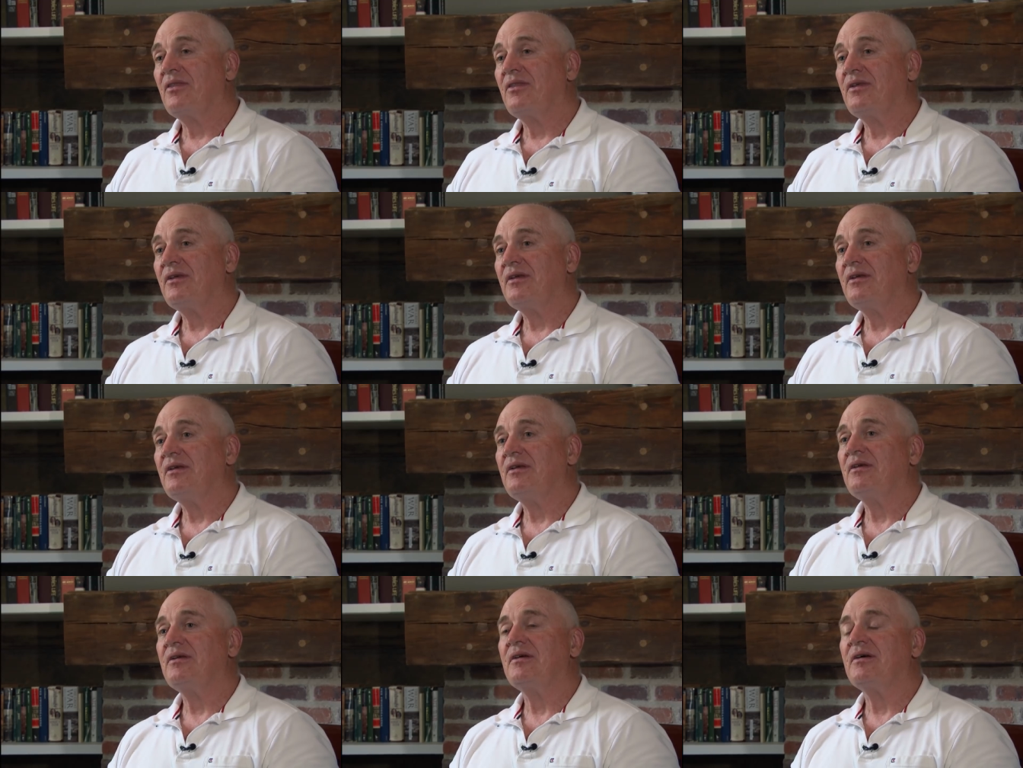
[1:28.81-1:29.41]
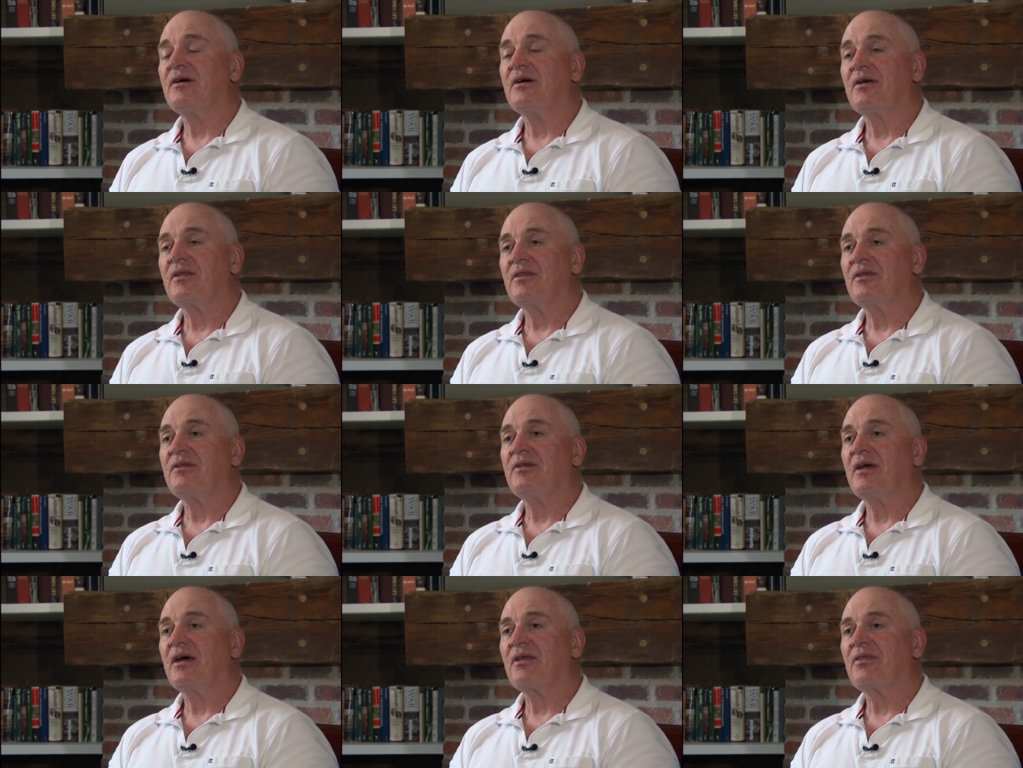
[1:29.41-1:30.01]
the, uh,
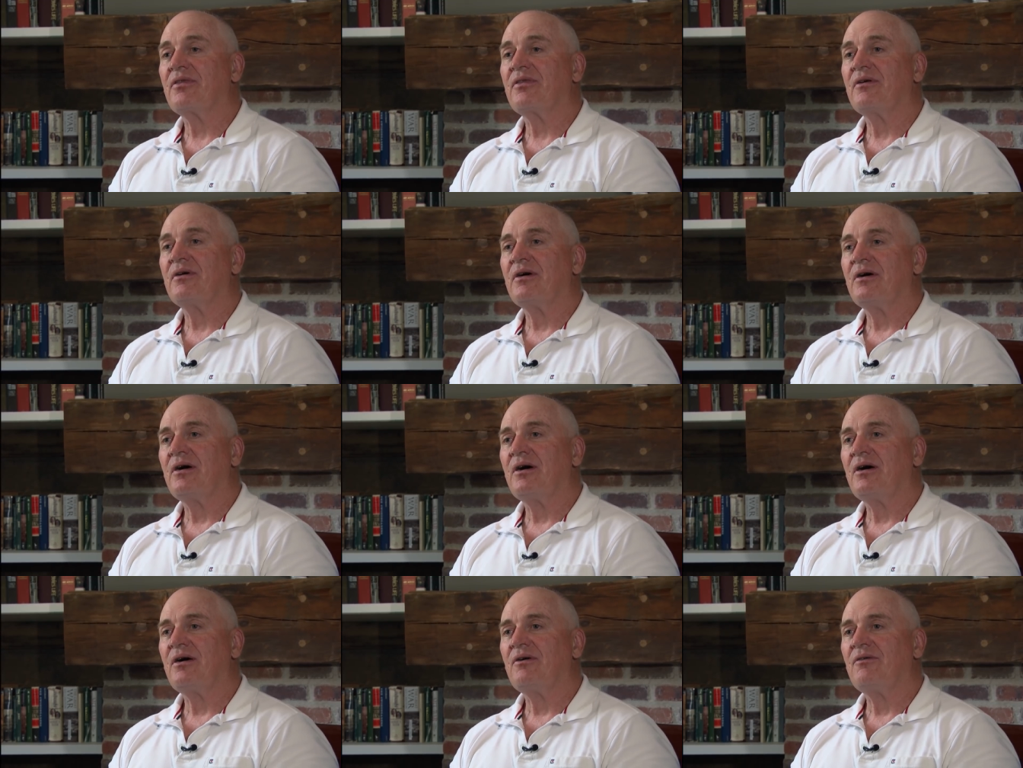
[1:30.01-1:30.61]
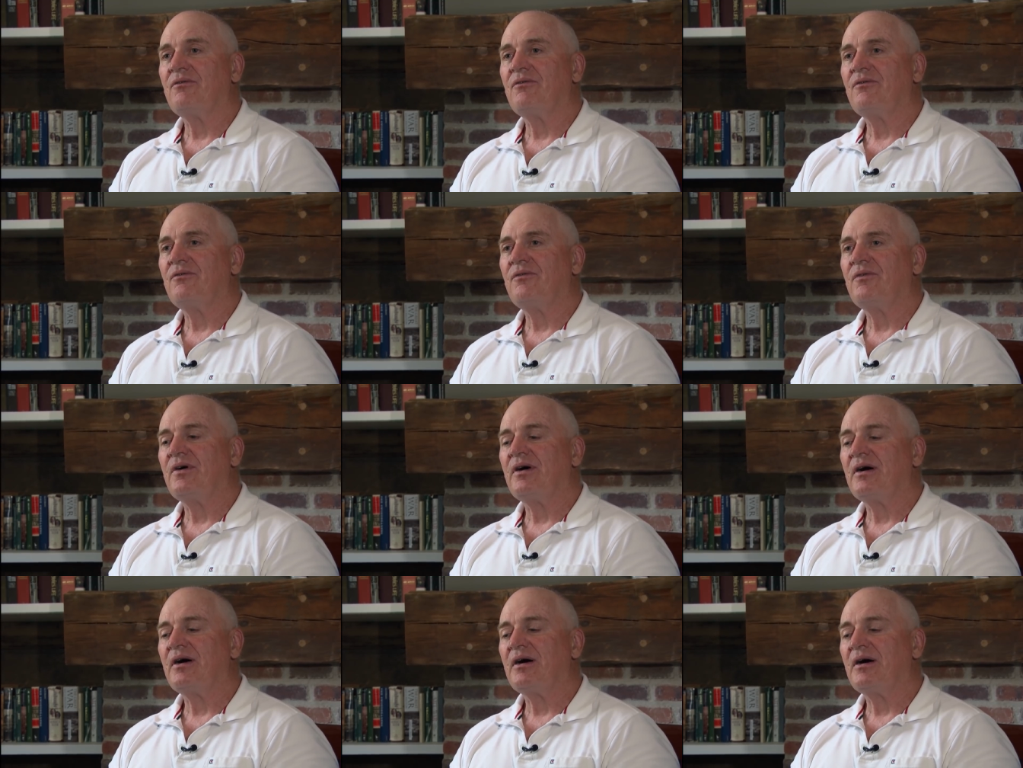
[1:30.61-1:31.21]
the death of
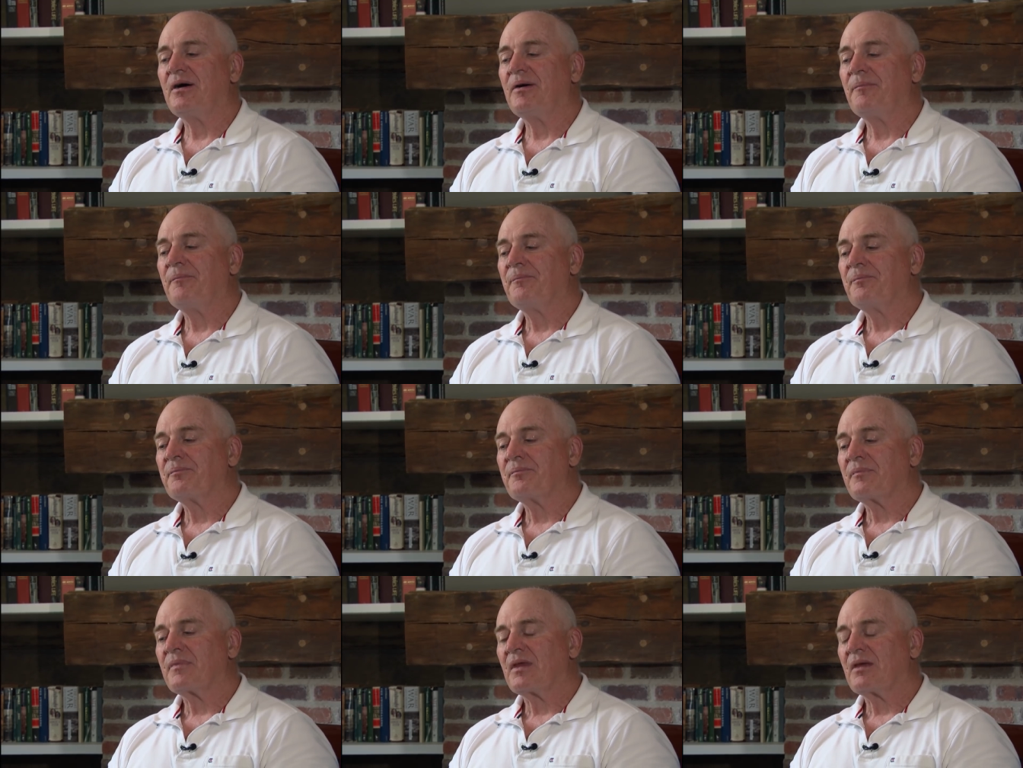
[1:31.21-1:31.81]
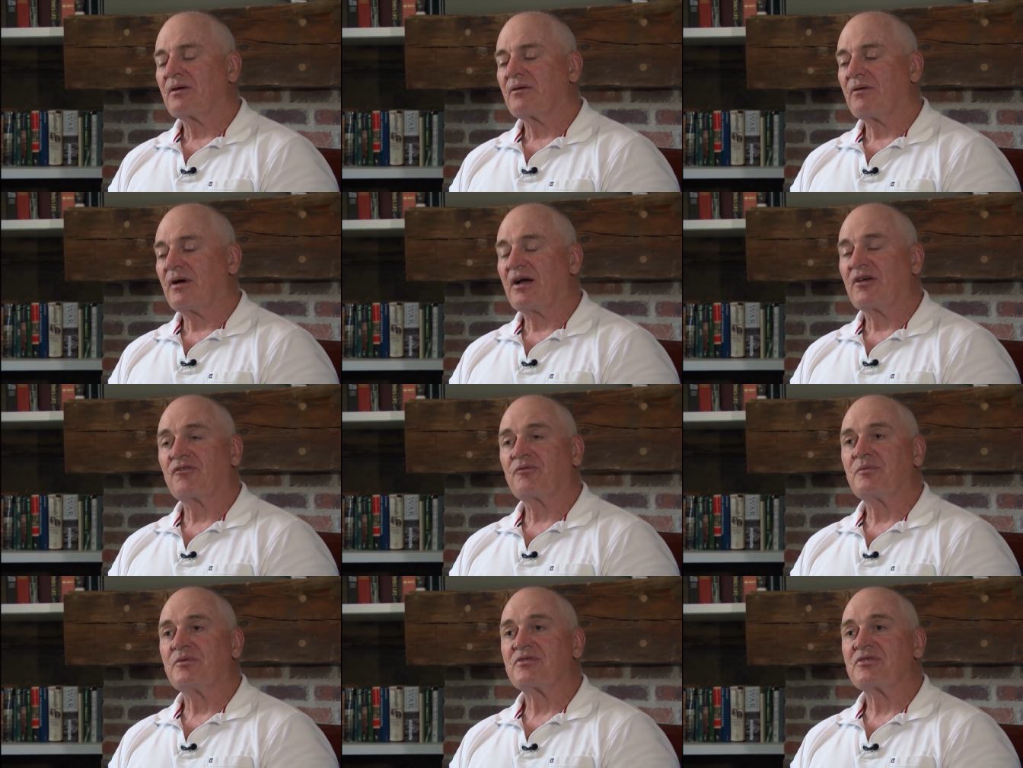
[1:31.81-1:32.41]
uh,
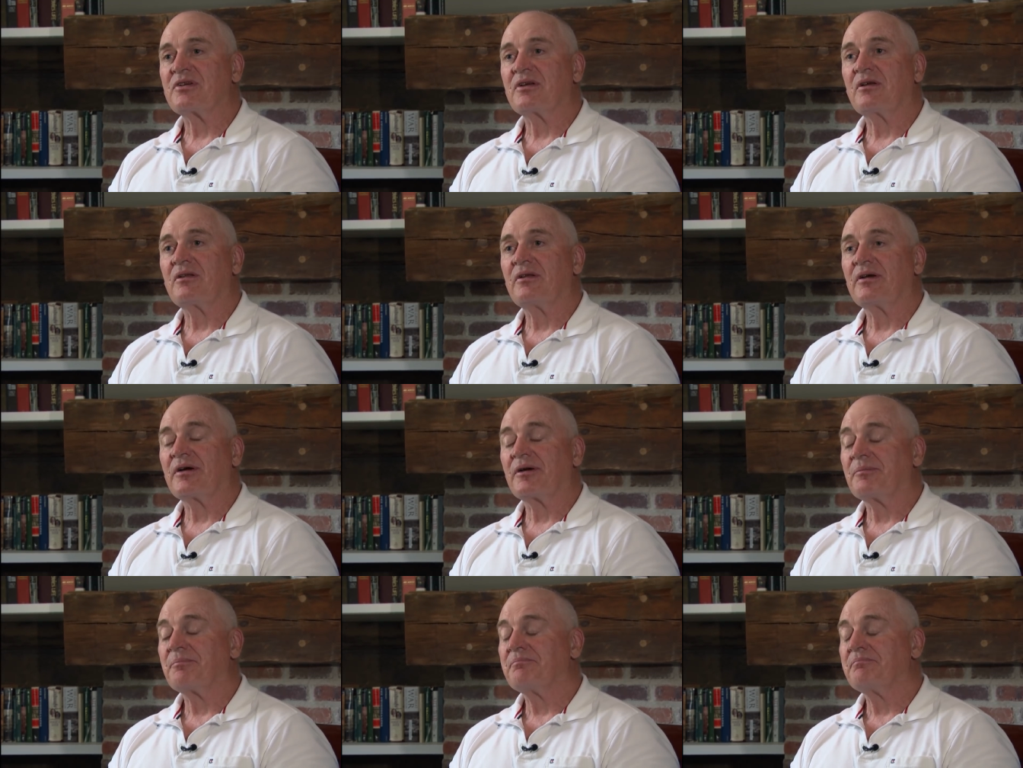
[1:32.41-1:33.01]
Craftsman Sinclair.